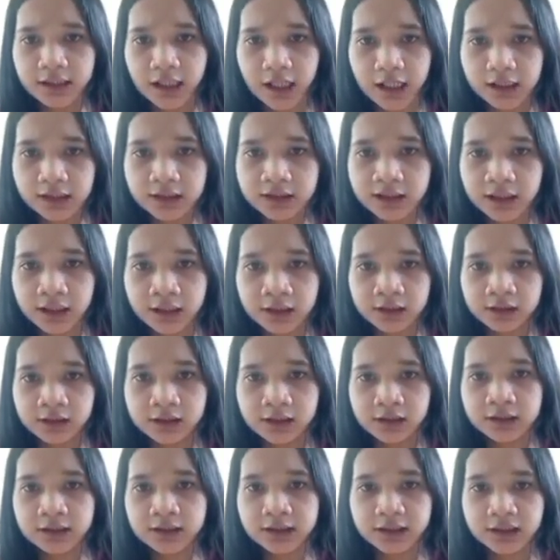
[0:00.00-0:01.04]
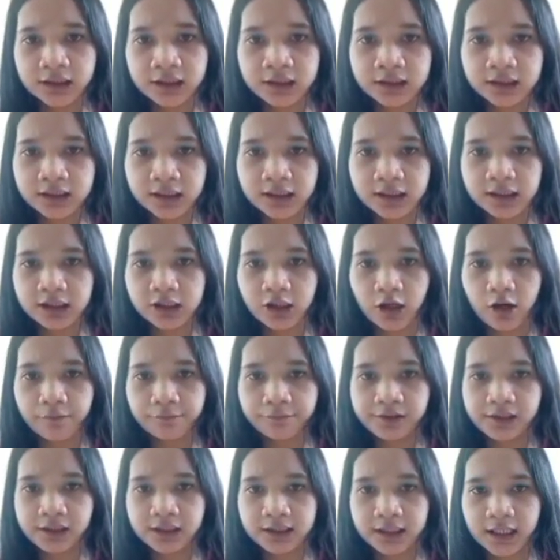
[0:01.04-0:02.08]
as instances
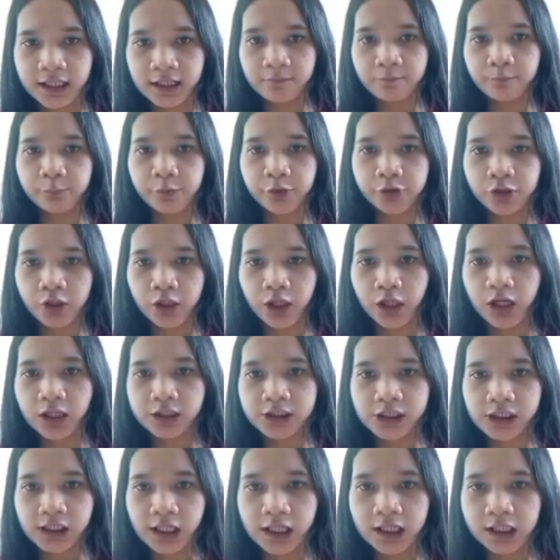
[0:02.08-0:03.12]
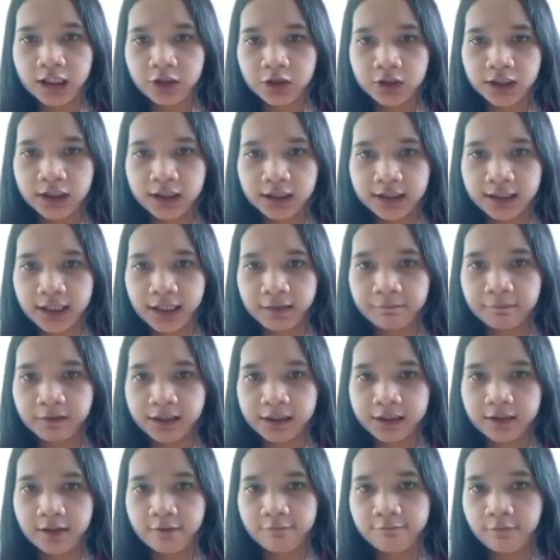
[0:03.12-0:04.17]
of the same phonological unit,
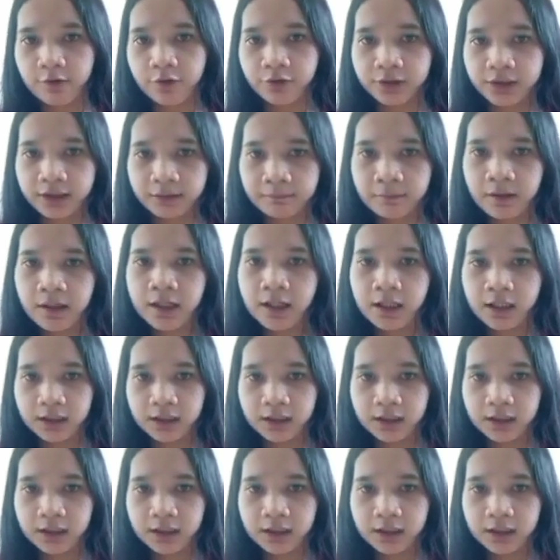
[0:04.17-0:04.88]
namely the phoneme